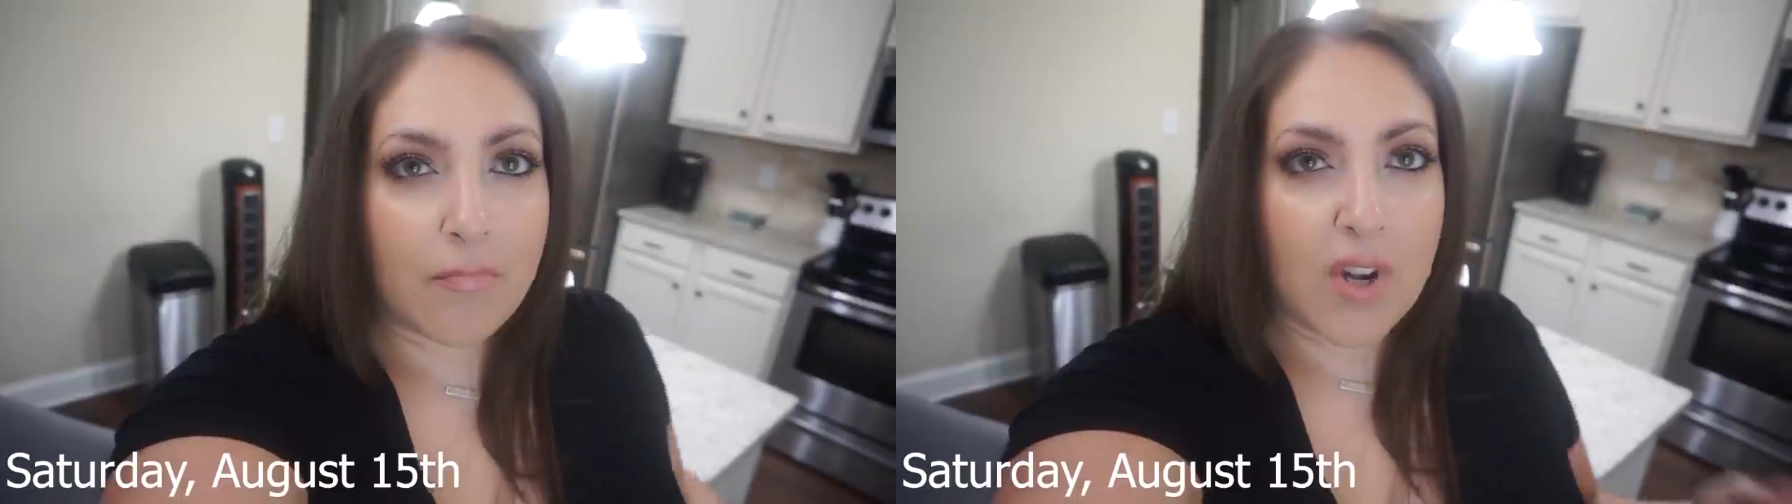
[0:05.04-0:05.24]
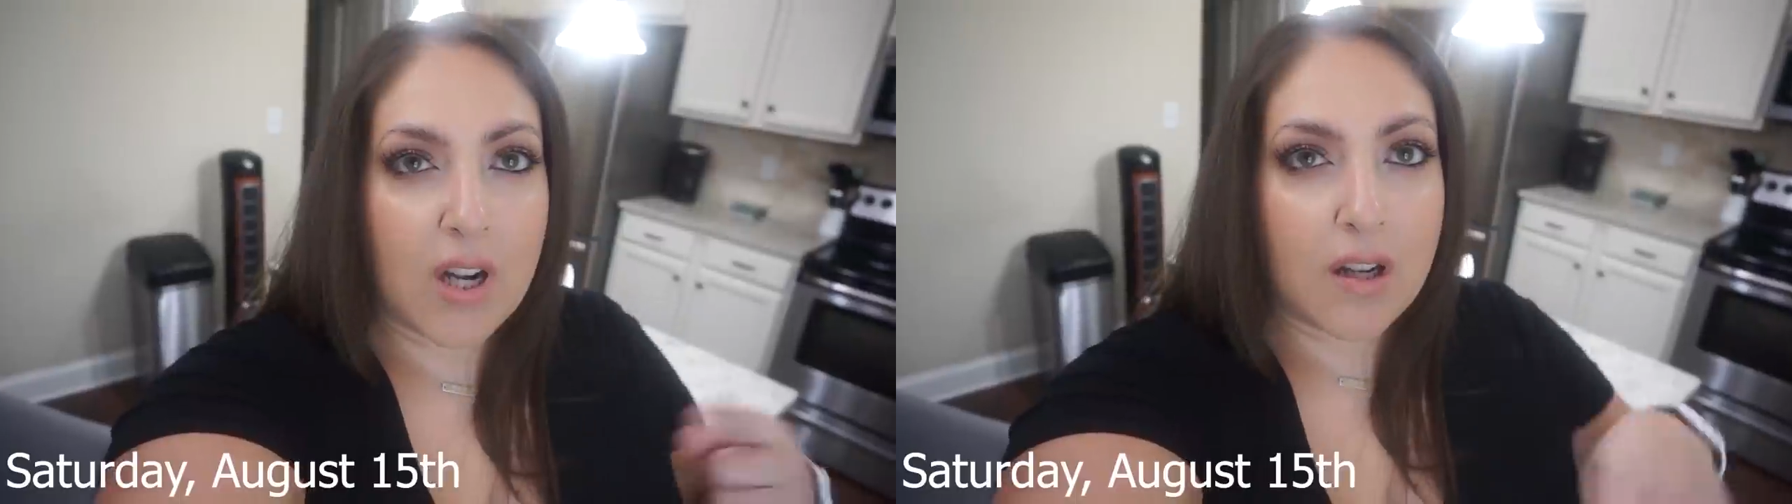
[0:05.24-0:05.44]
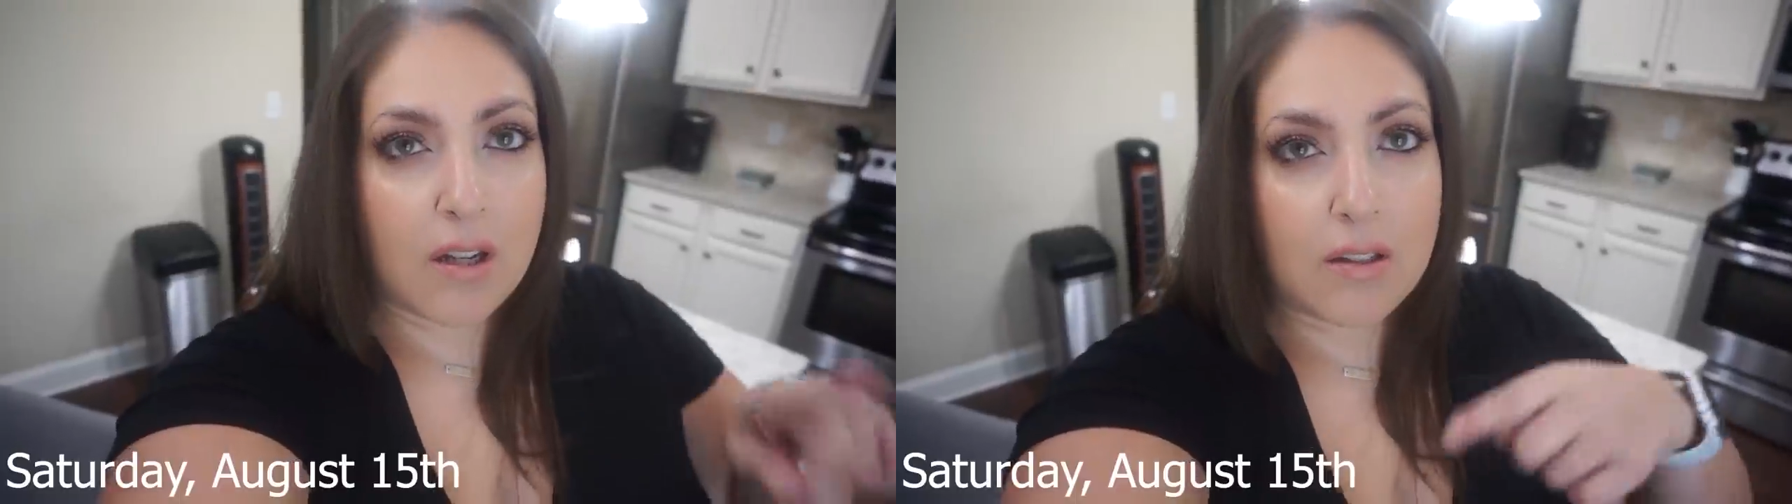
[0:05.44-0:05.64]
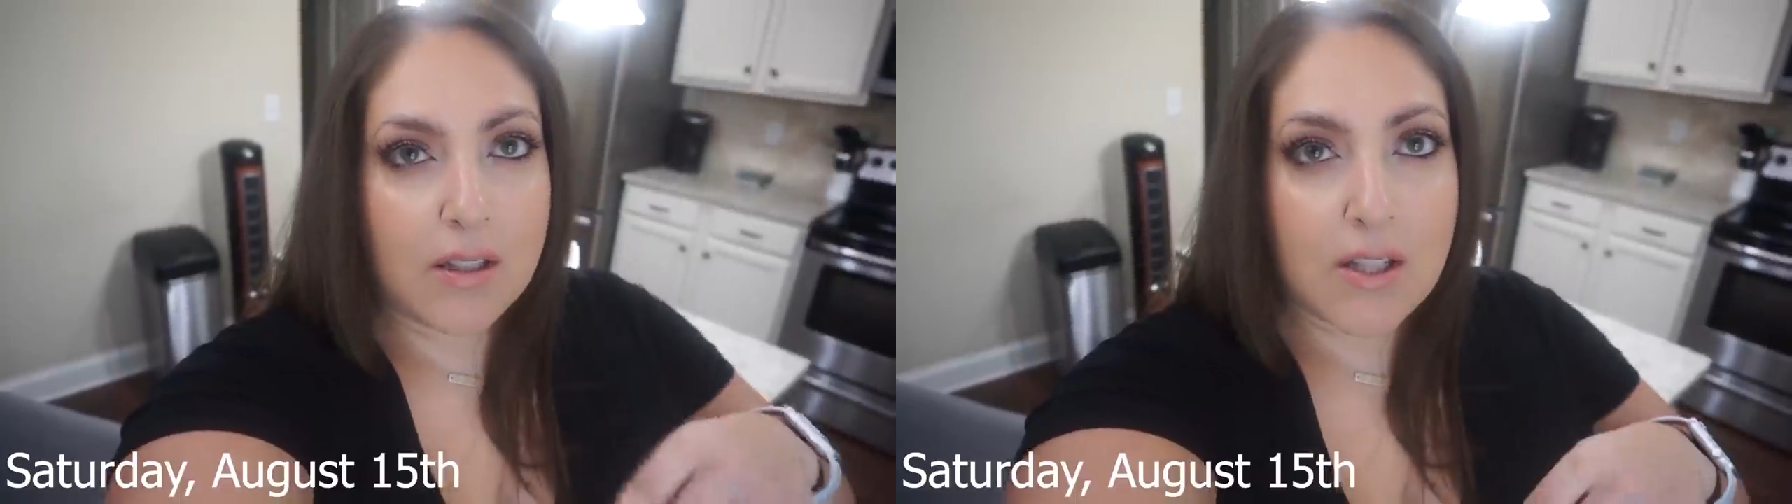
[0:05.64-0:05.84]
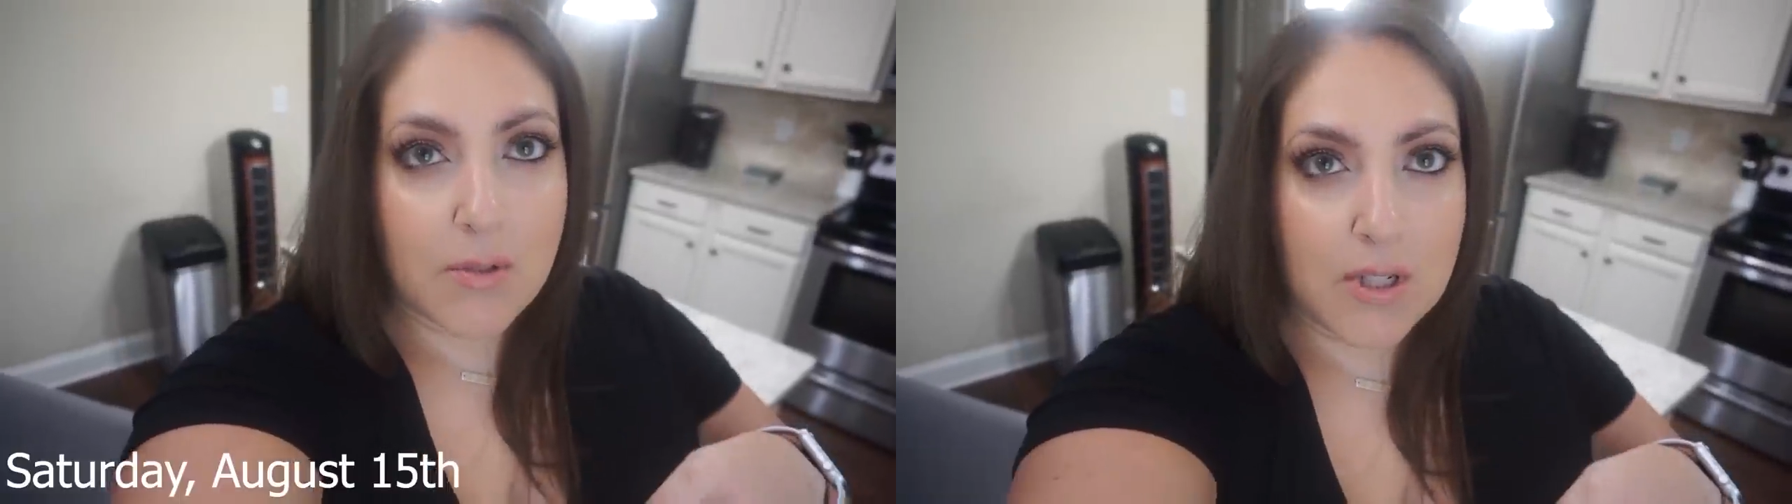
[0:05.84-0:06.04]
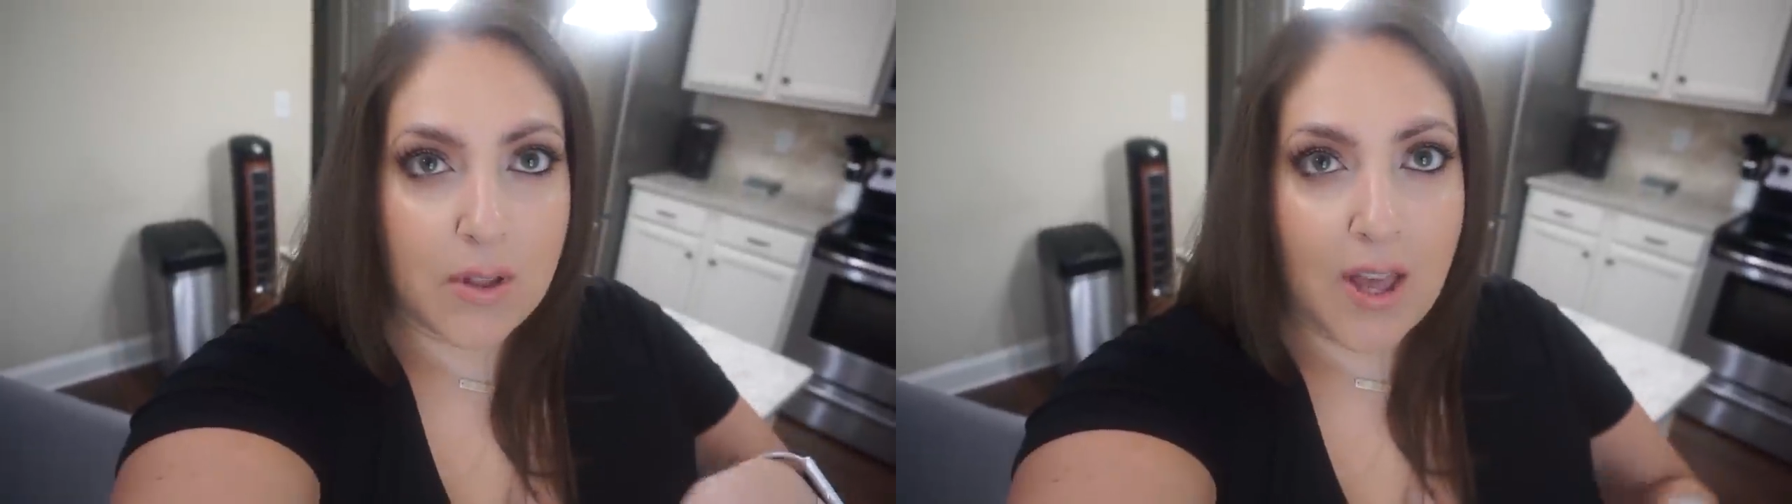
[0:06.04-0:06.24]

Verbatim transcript: Let's redo